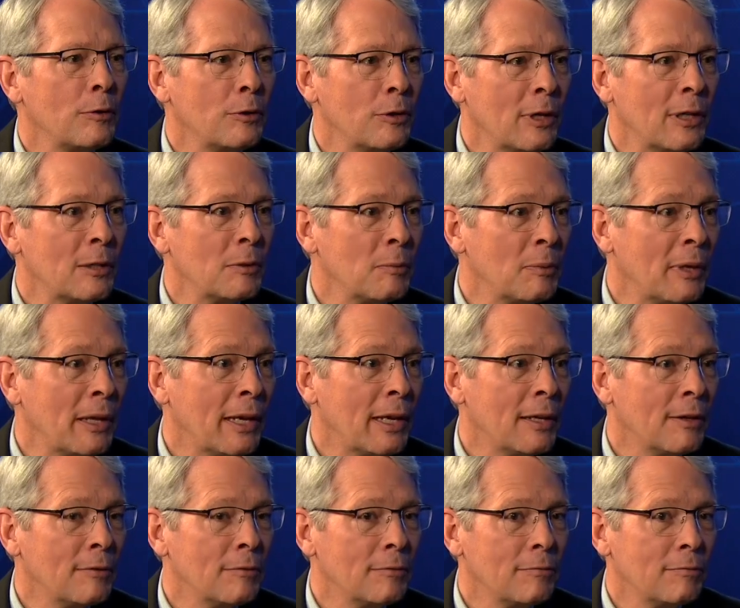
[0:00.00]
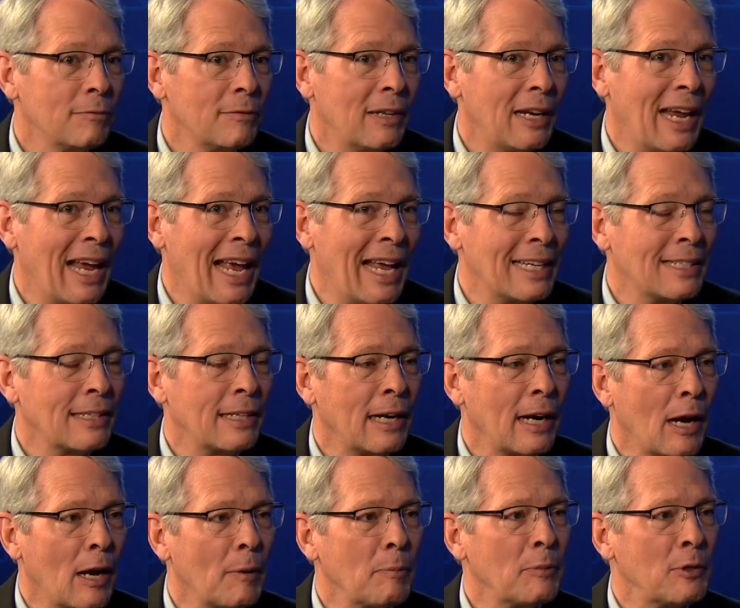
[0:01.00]
transplant as an
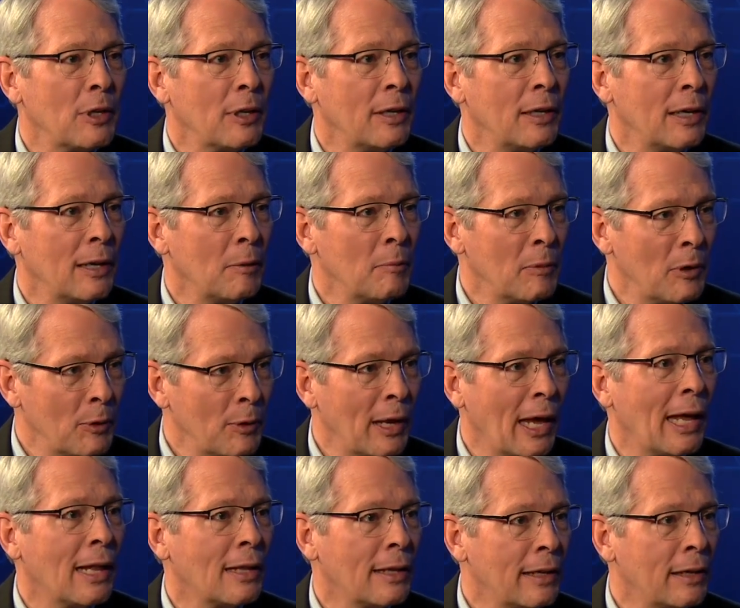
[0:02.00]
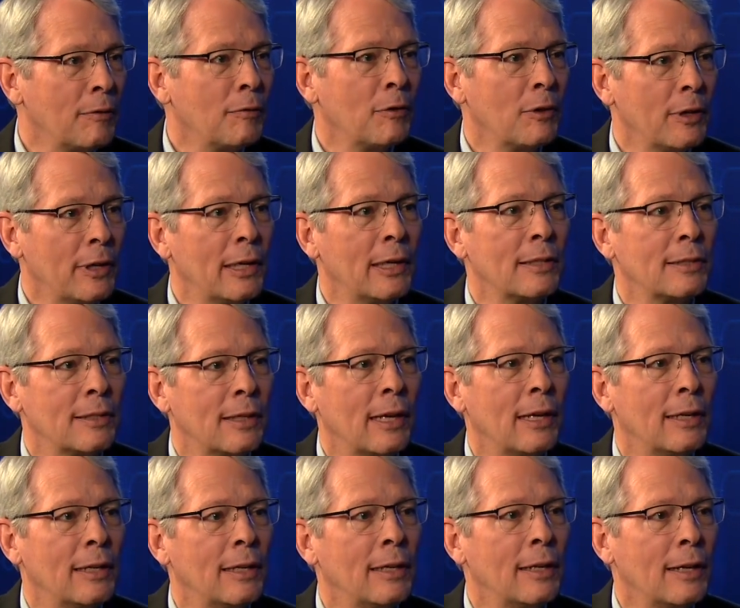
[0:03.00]
option and a modality for
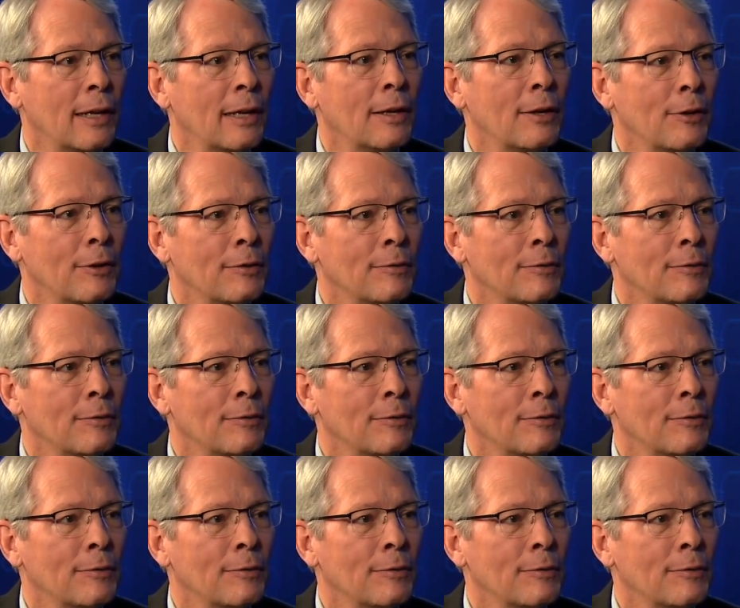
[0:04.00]
ESKD care.